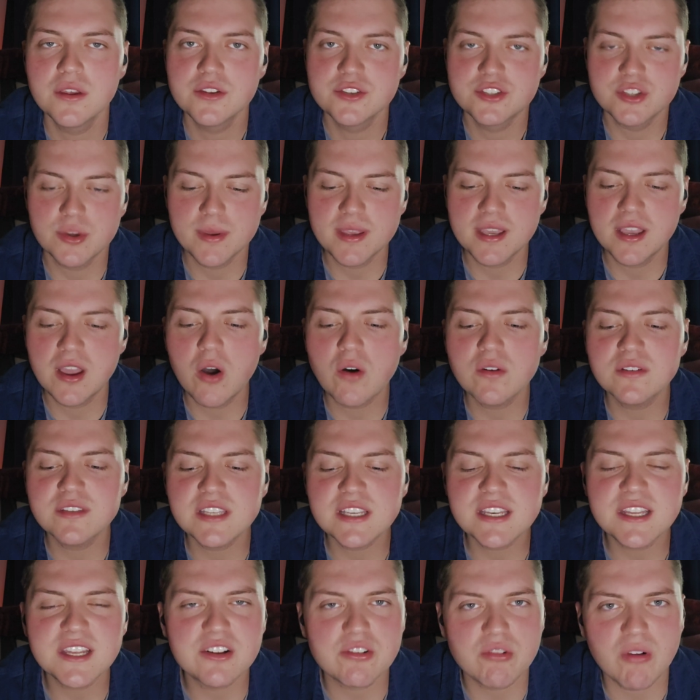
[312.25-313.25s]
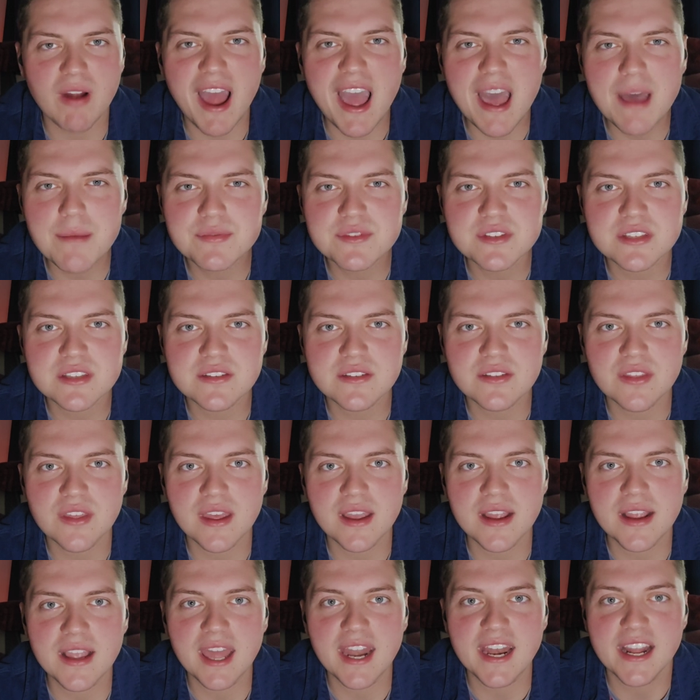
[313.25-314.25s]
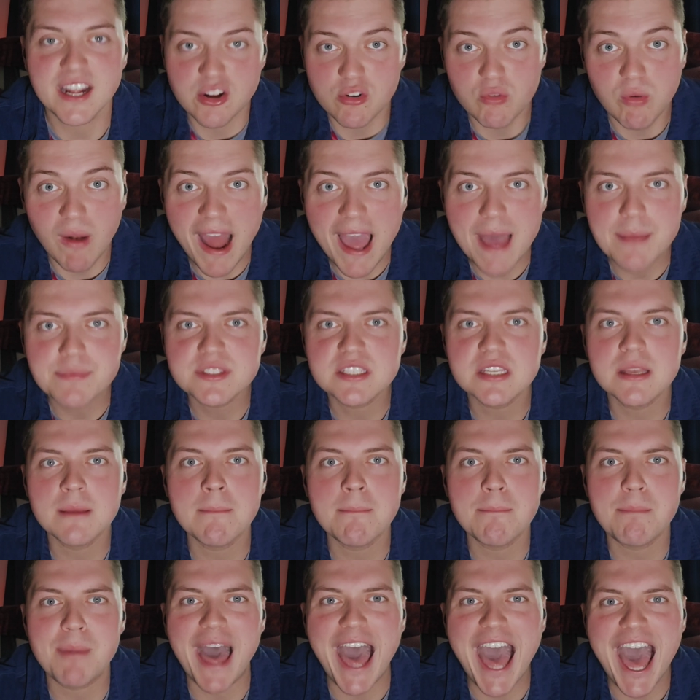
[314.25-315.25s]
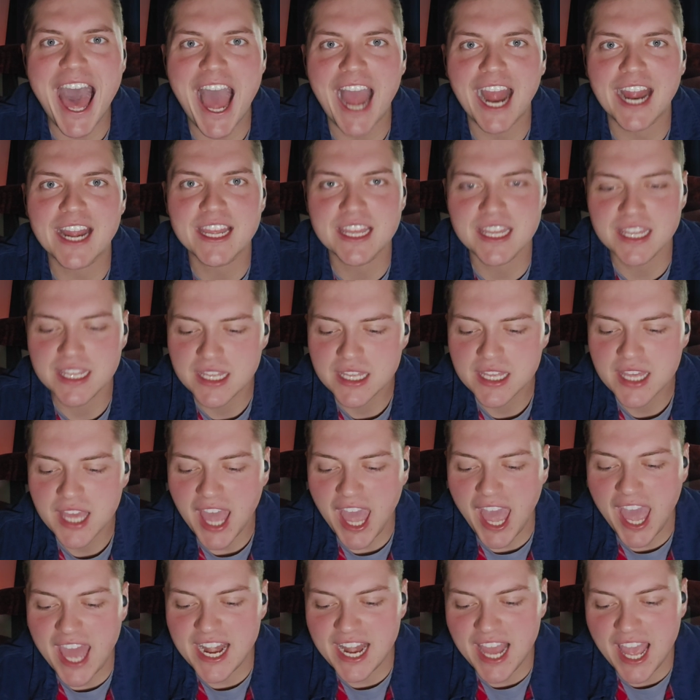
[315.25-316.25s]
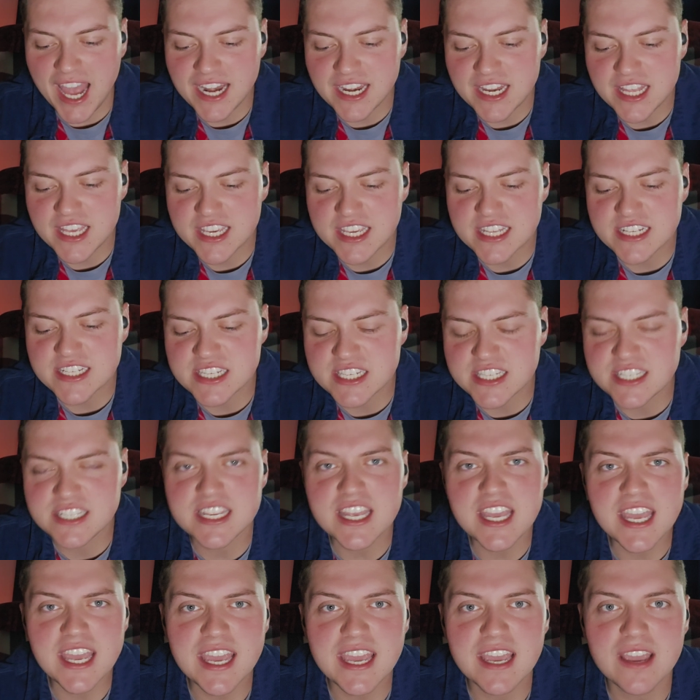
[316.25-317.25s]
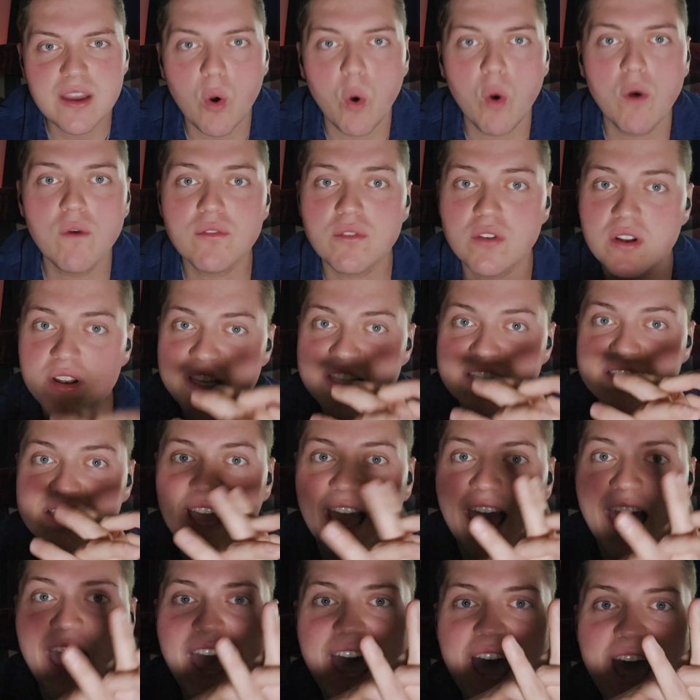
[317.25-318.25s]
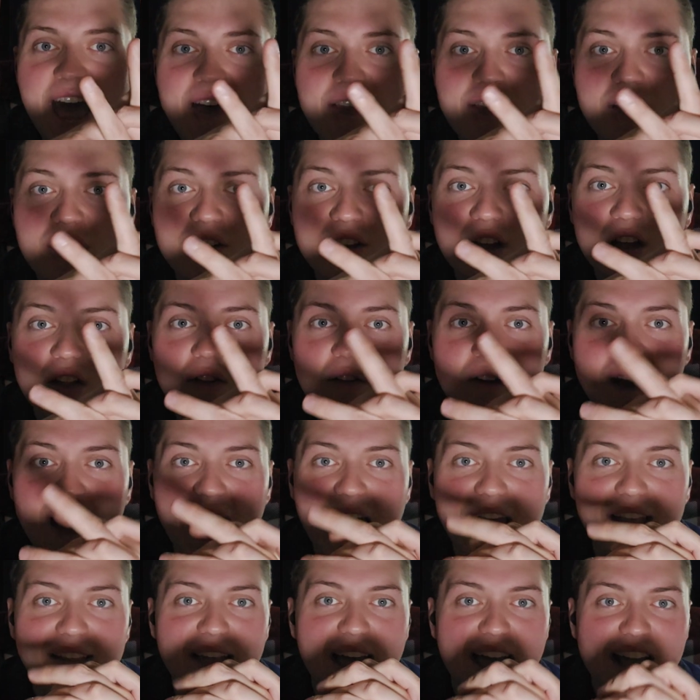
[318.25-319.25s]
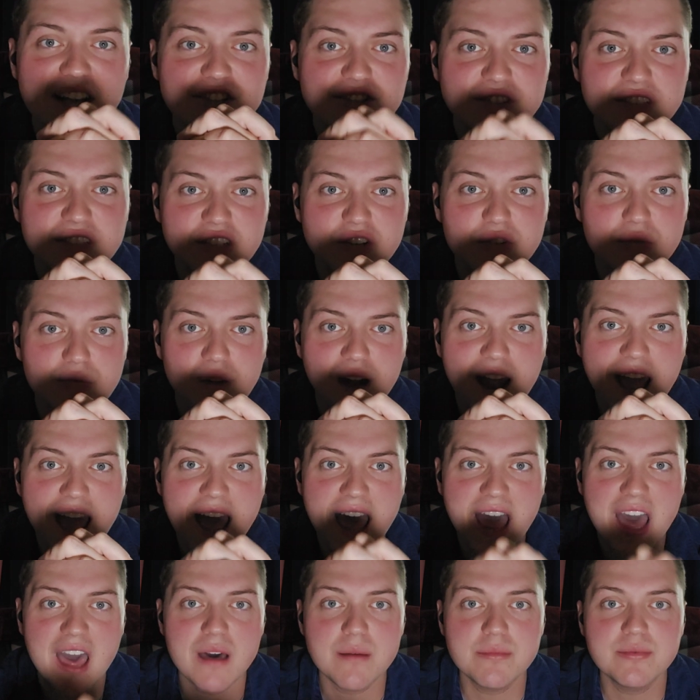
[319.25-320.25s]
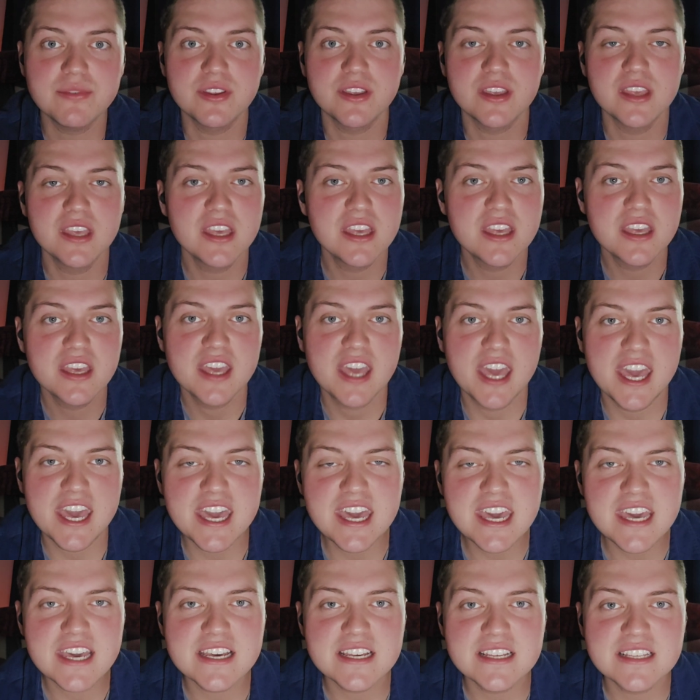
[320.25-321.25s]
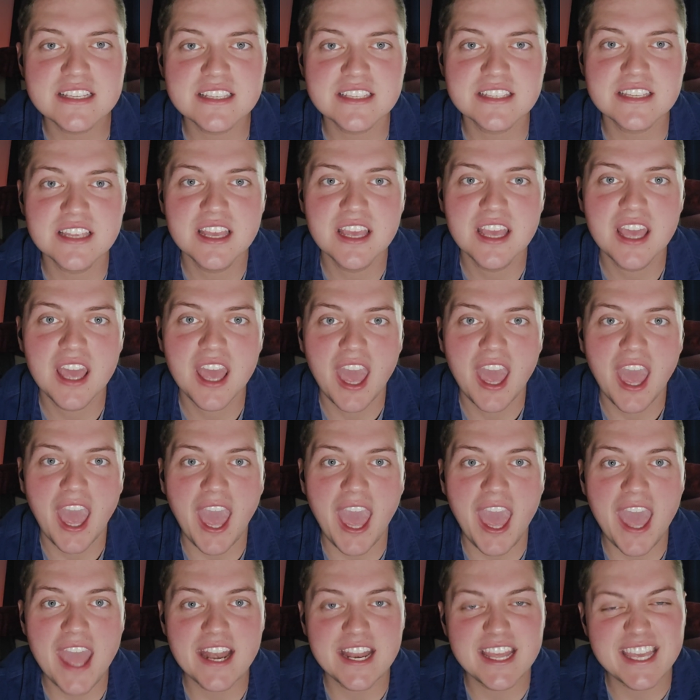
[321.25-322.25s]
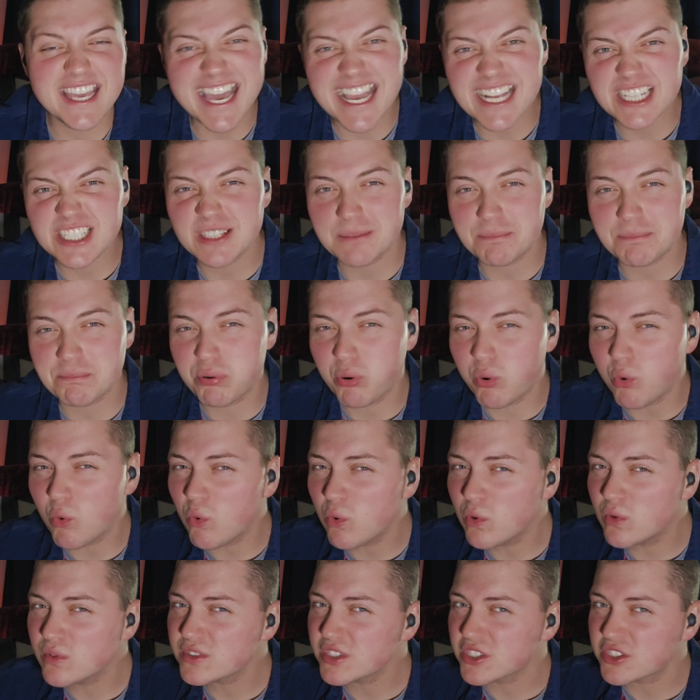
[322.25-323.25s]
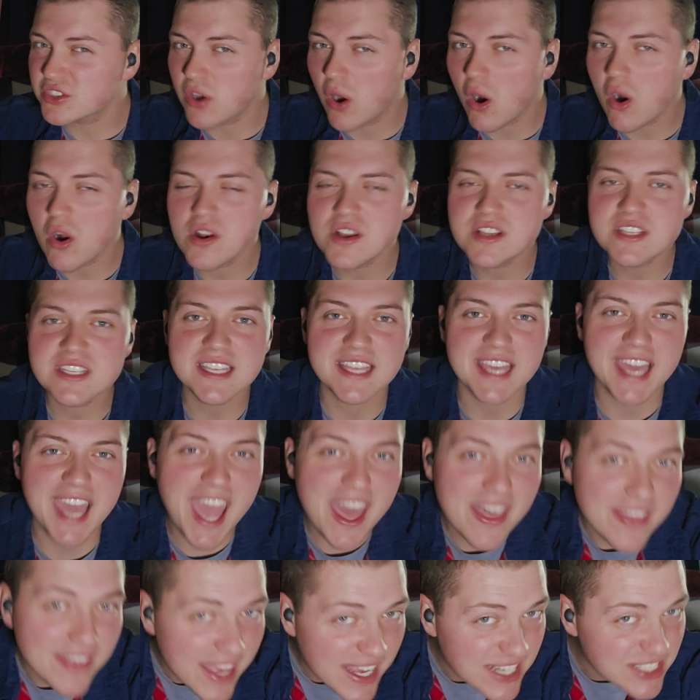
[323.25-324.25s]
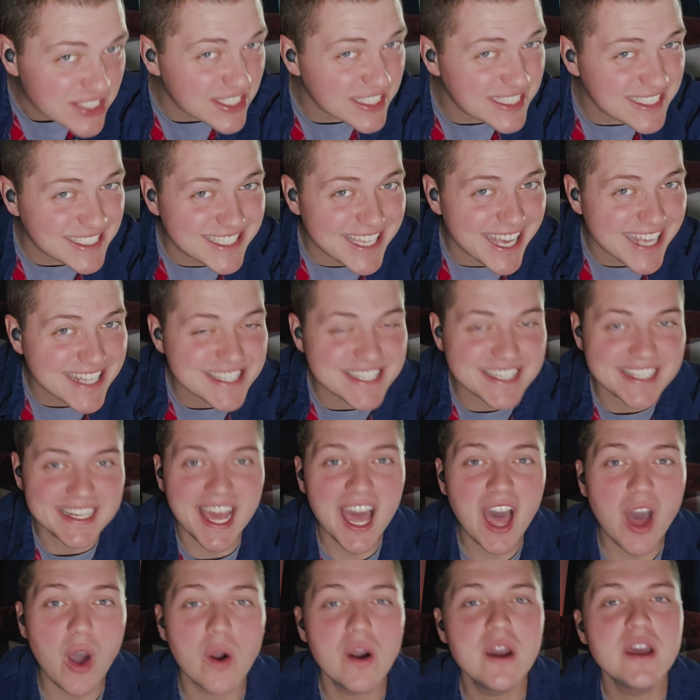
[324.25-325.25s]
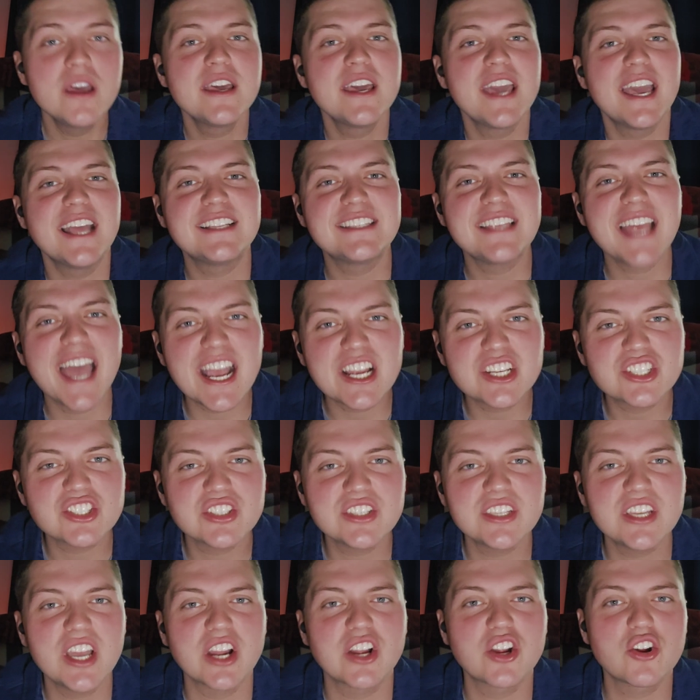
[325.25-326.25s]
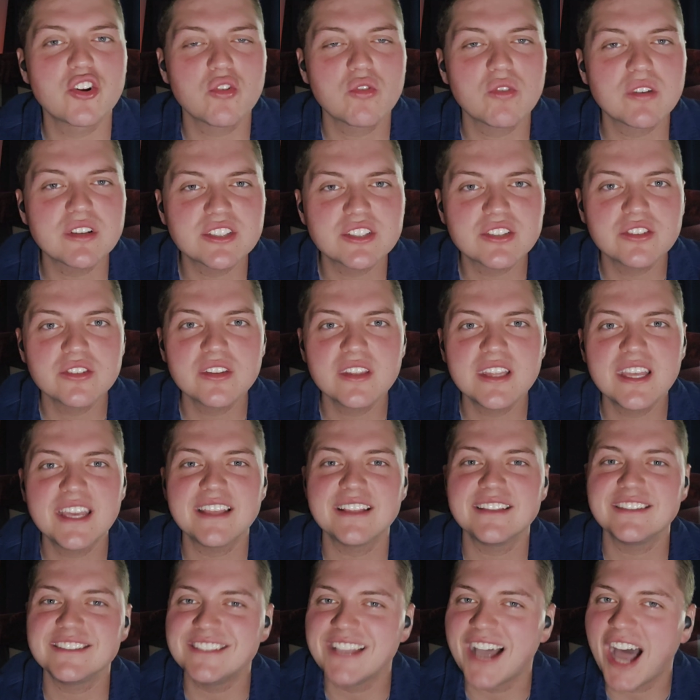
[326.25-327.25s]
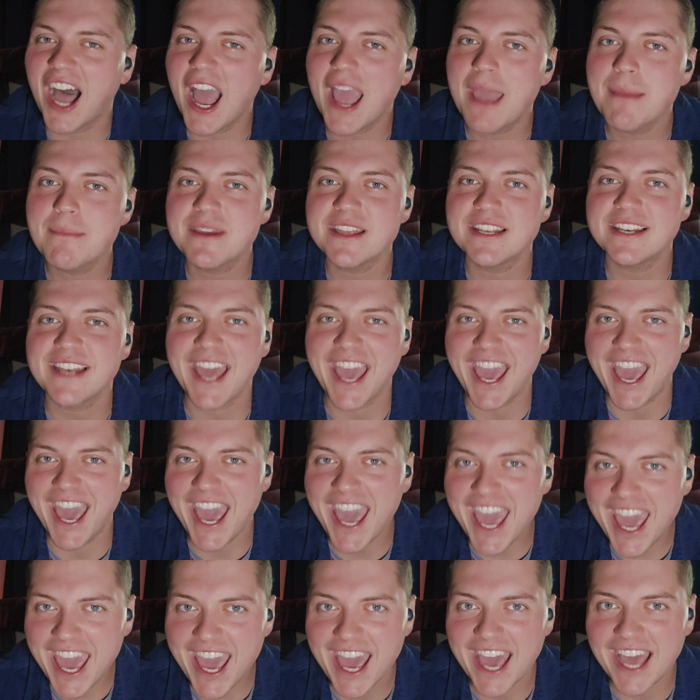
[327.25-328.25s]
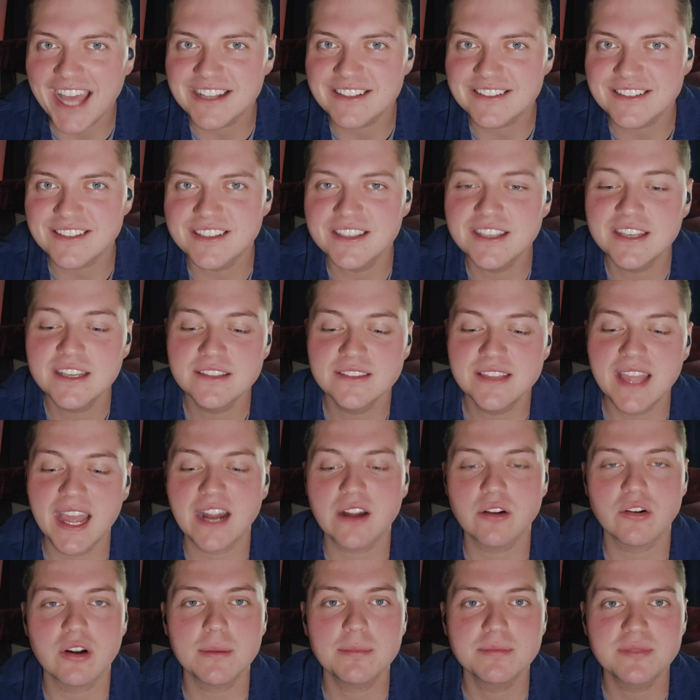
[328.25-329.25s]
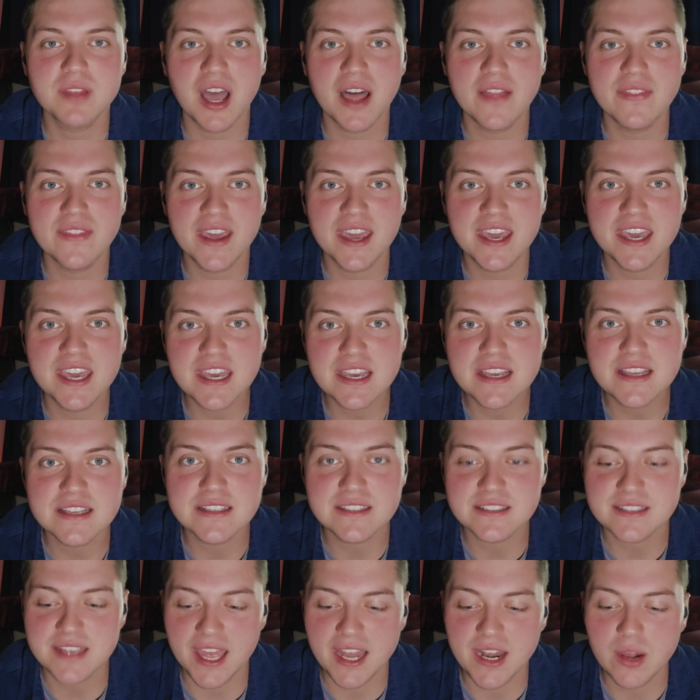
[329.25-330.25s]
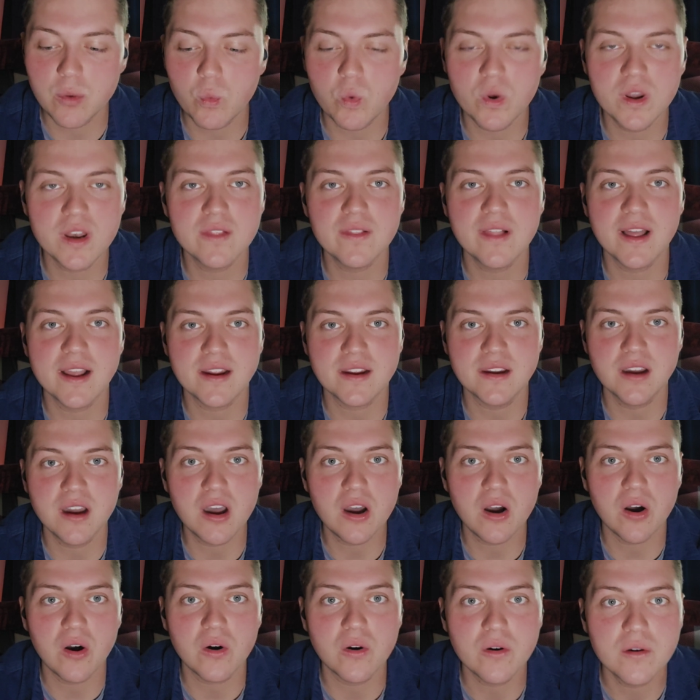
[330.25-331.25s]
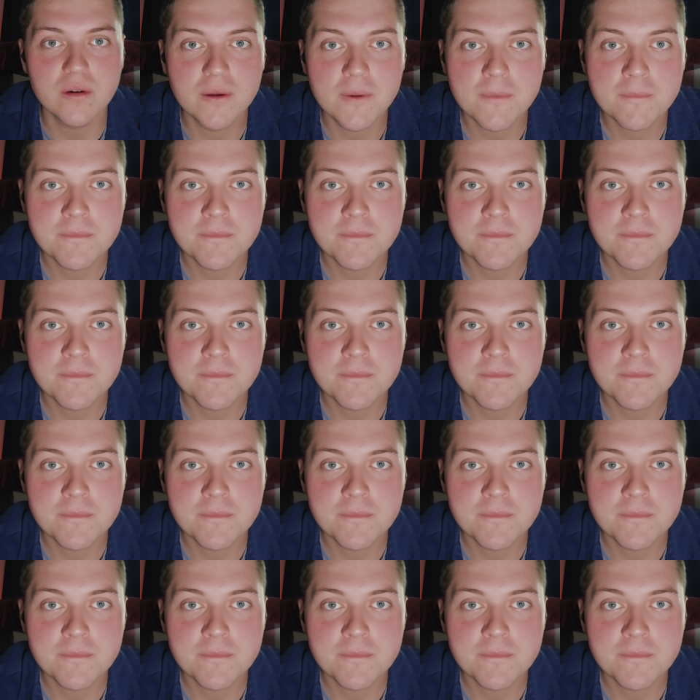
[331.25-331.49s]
So he goes in, he grabs this thing, and it grabs him back. And he could see over his hand, another hand actually grabbed his, and he actually pulls as hard as he can. He actually gets it out. It's actually a crystally diamond hand that gripped onto his, and it wouldn't let go.